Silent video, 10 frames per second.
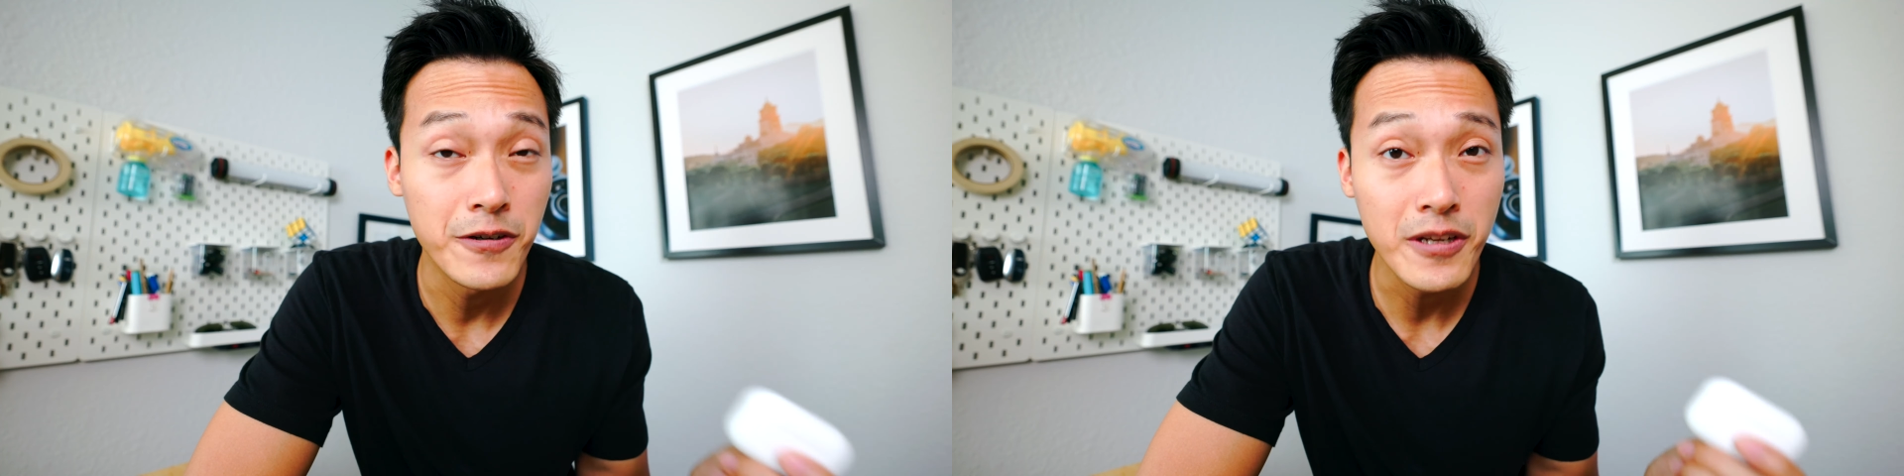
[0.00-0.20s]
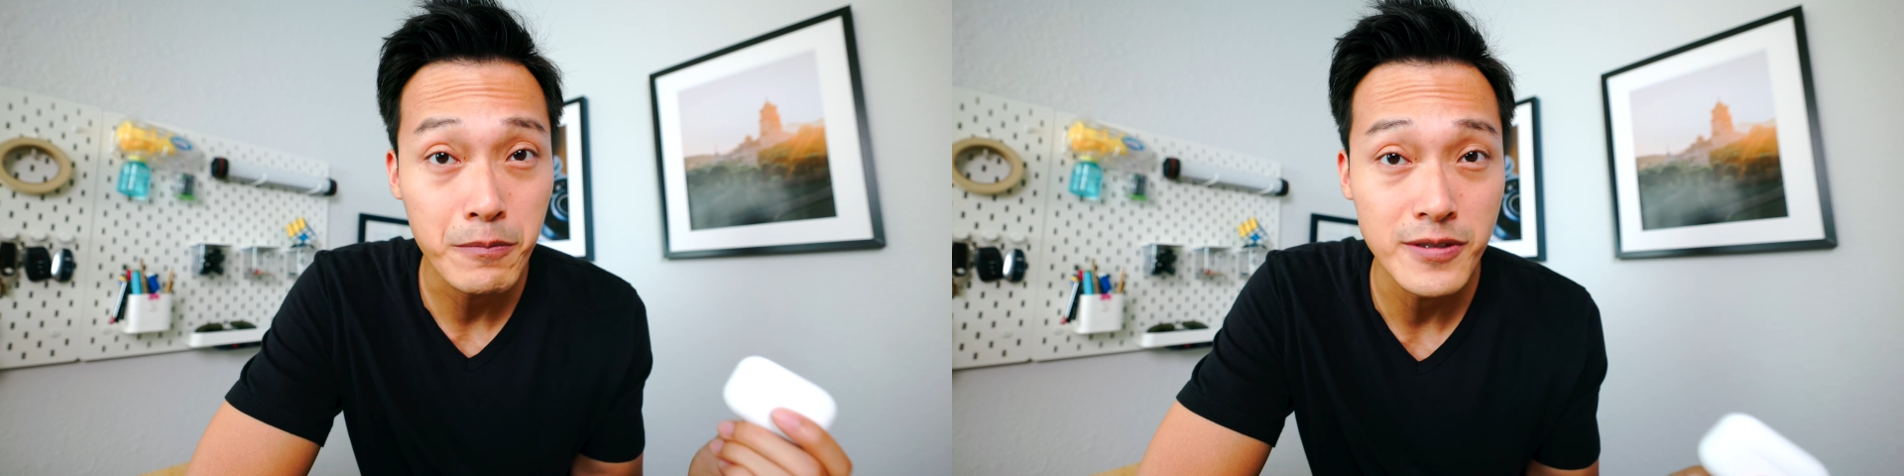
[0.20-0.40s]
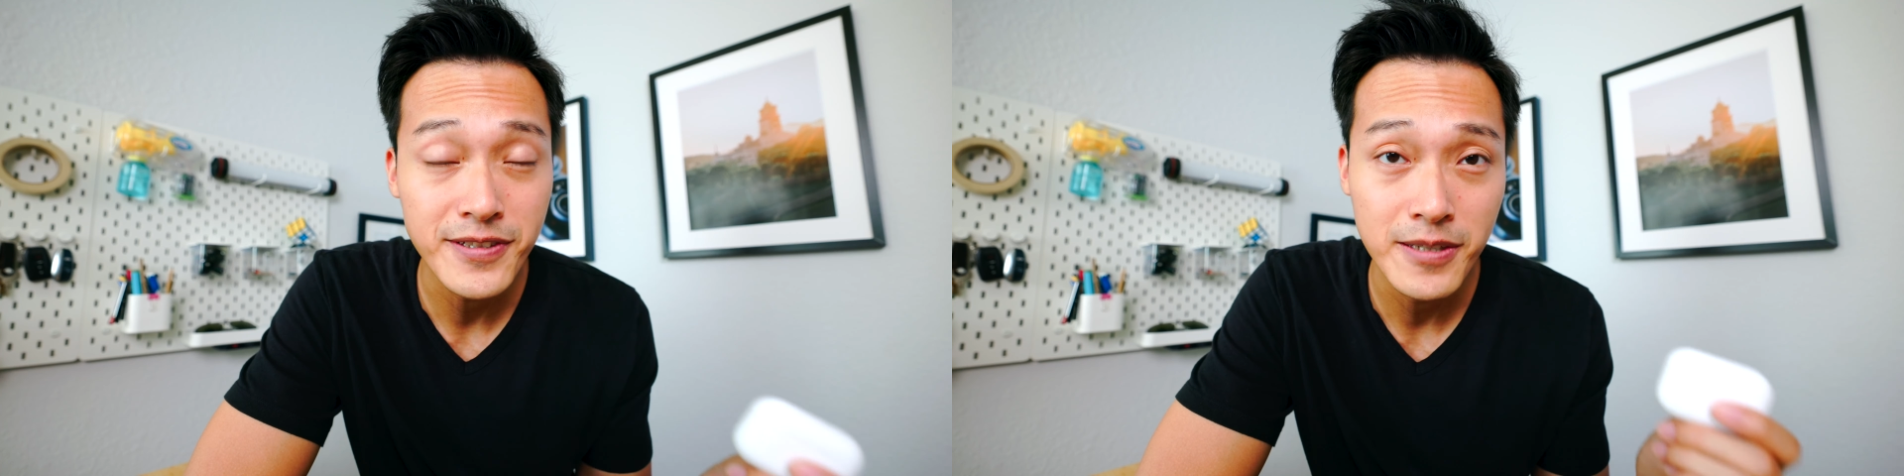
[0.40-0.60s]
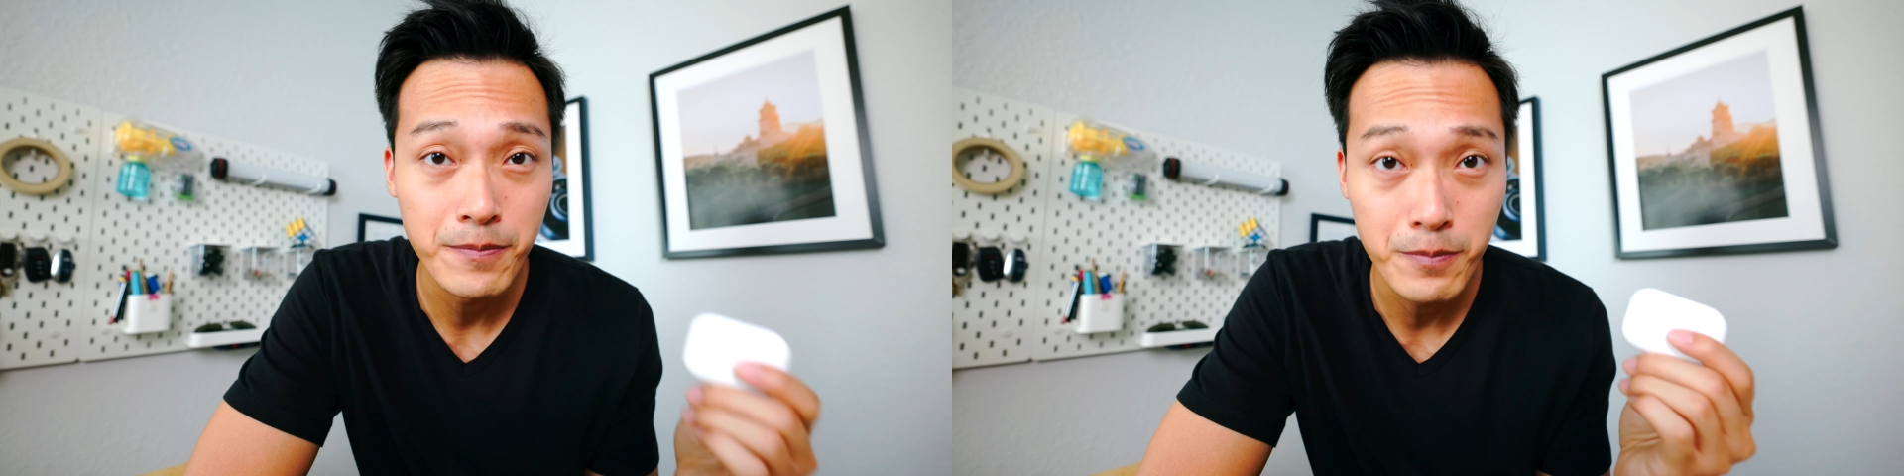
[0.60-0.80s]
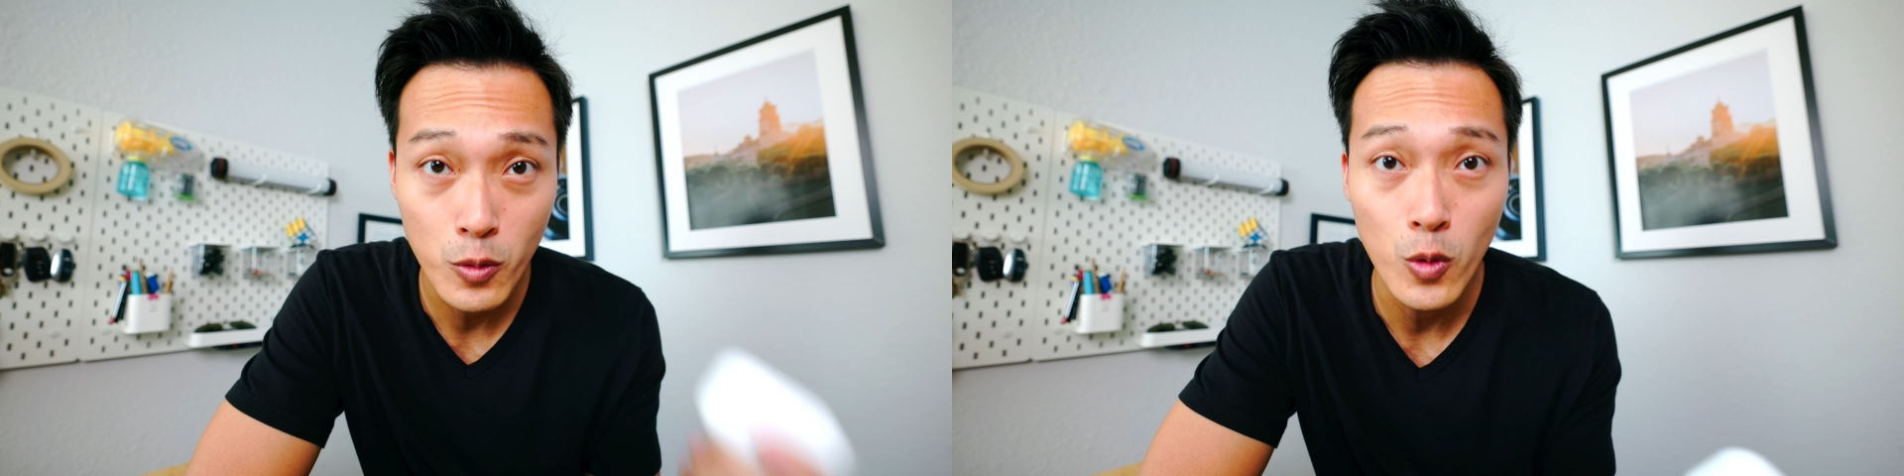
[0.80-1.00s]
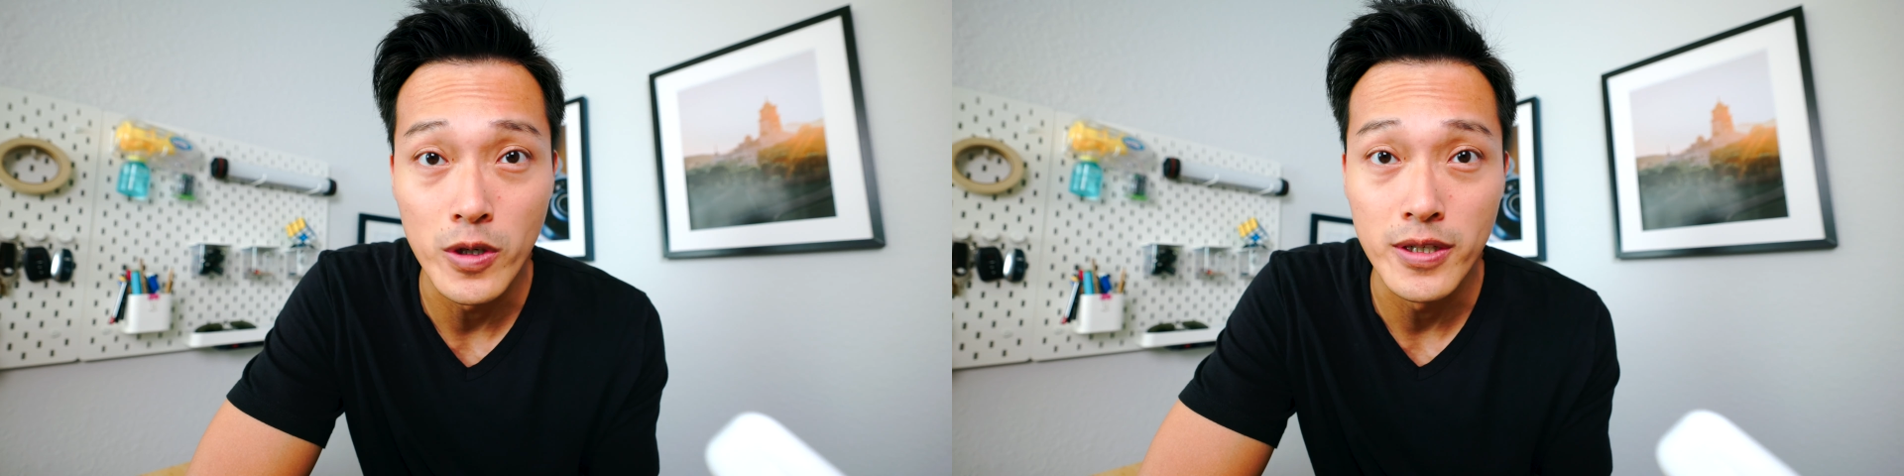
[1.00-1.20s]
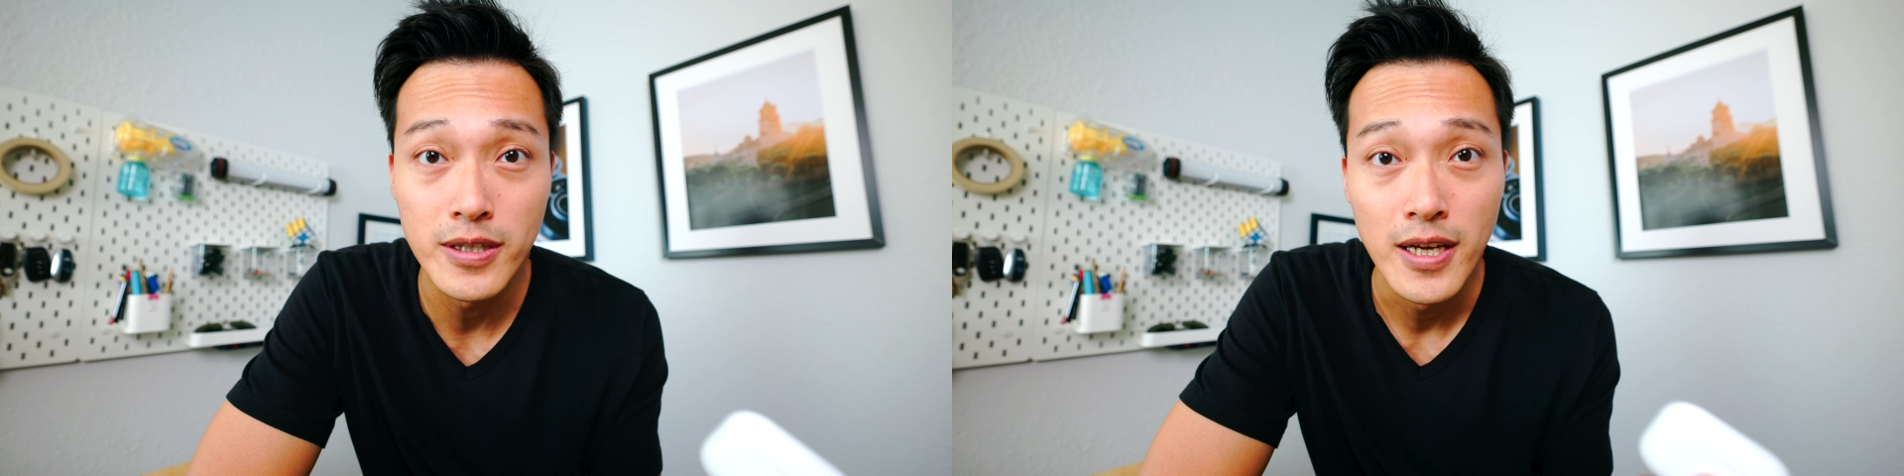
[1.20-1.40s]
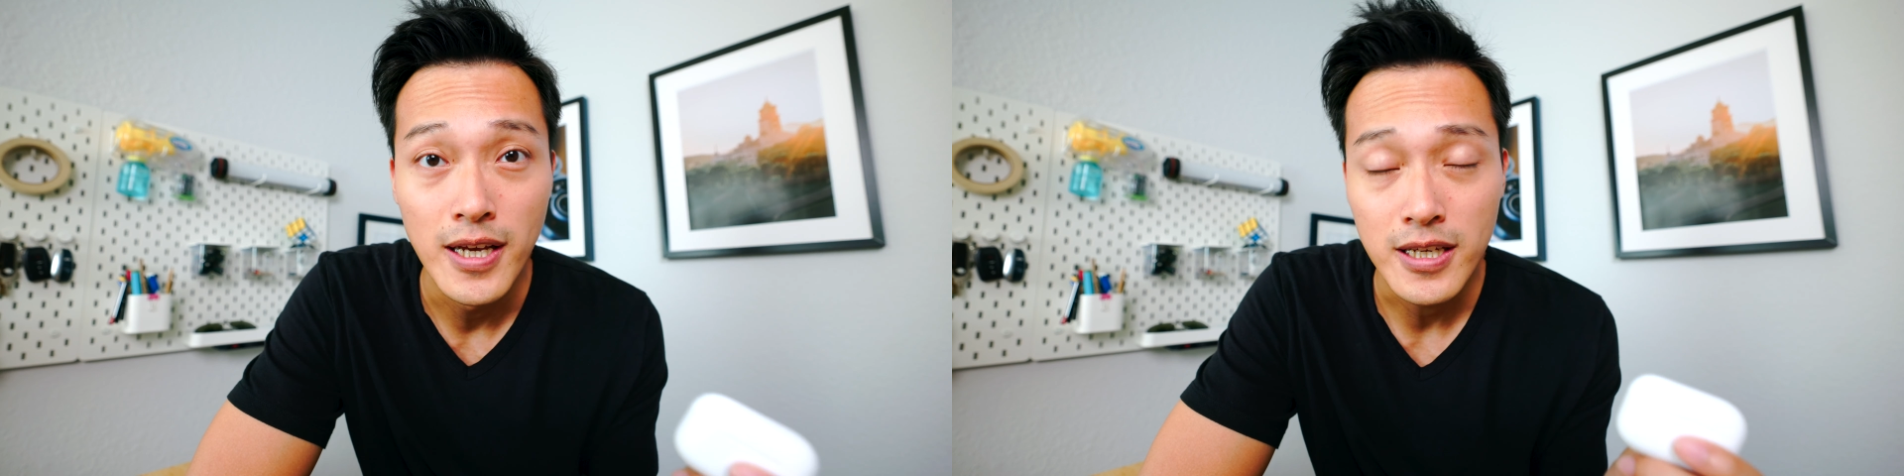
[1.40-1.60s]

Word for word: thirty percent more